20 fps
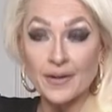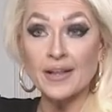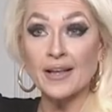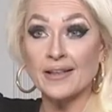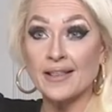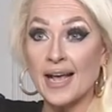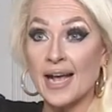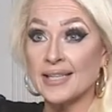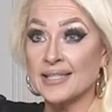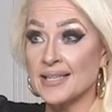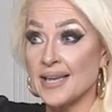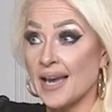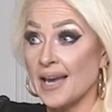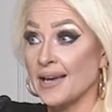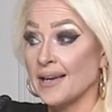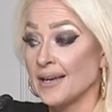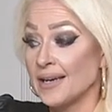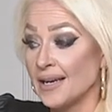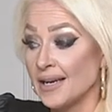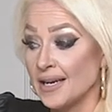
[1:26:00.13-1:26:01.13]
like that's a
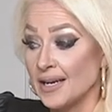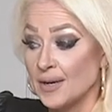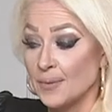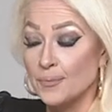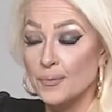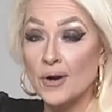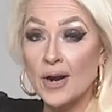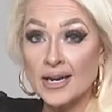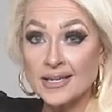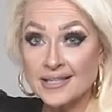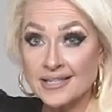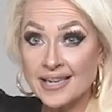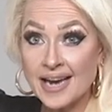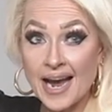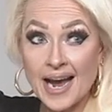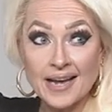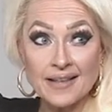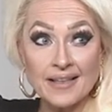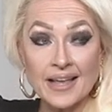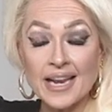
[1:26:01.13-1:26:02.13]
price
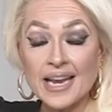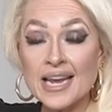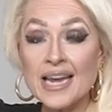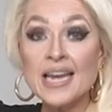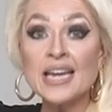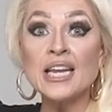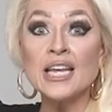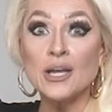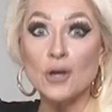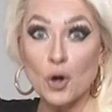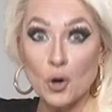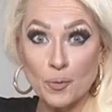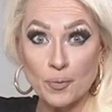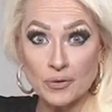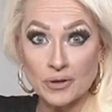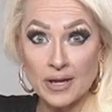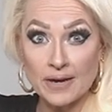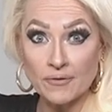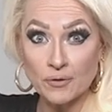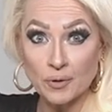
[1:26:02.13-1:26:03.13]
tag that any opal
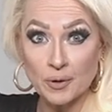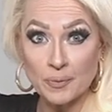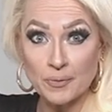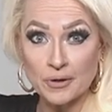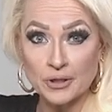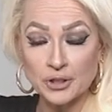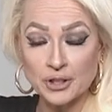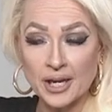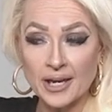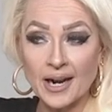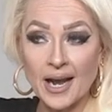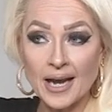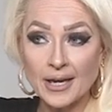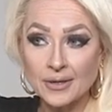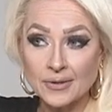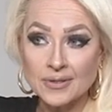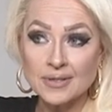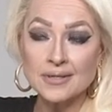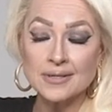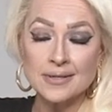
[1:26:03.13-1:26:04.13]
lover would appreciate. I
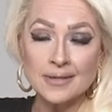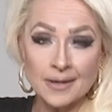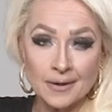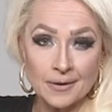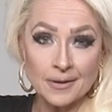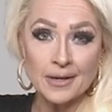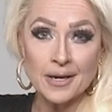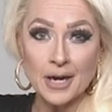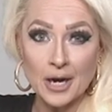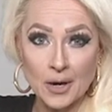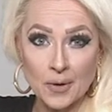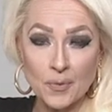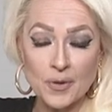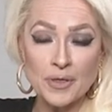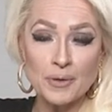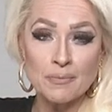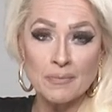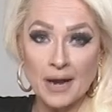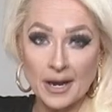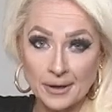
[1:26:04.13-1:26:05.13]
used to stand on the air with the
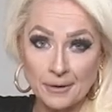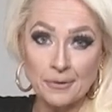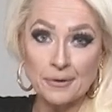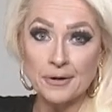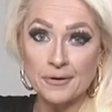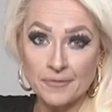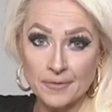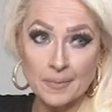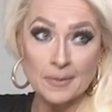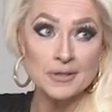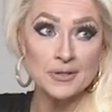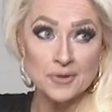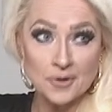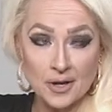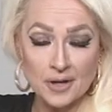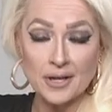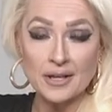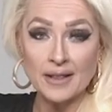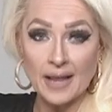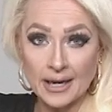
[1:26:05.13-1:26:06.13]
mine owner from
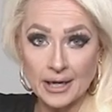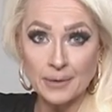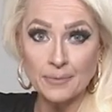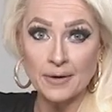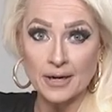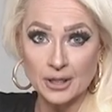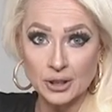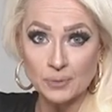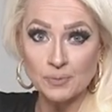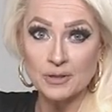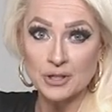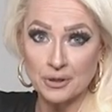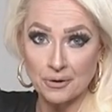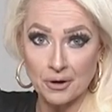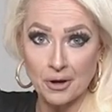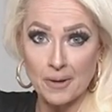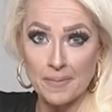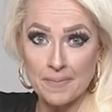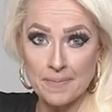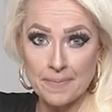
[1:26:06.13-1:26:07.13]
Australian Lightning Ridge
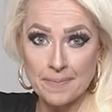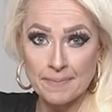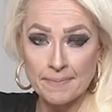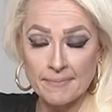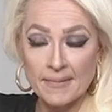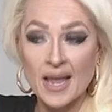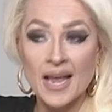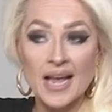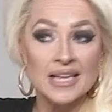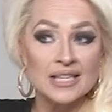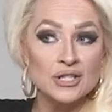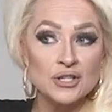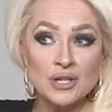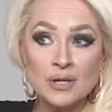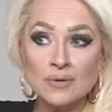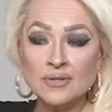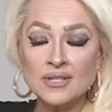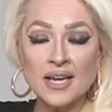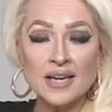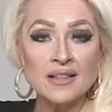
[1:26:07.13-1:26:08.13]
material.
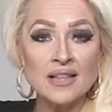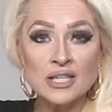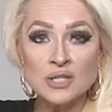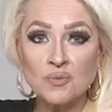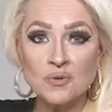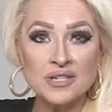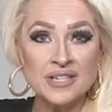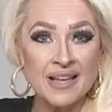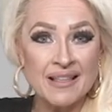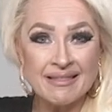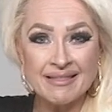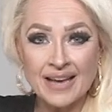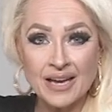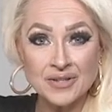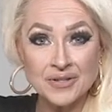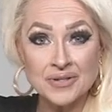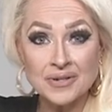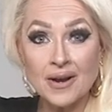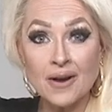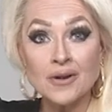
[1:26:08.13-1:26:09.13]
Stones like this were ten
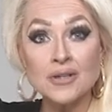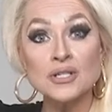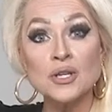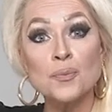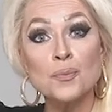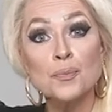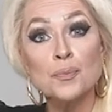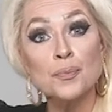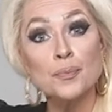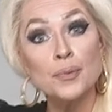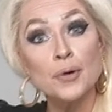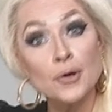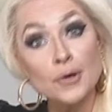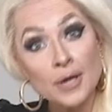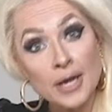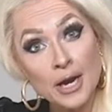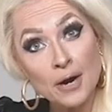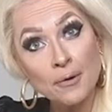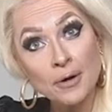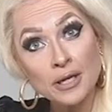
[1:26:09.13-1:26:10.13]
thousand dollars per
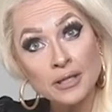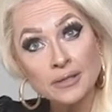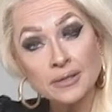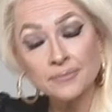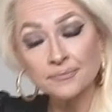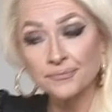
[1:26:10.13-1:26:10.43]
carat.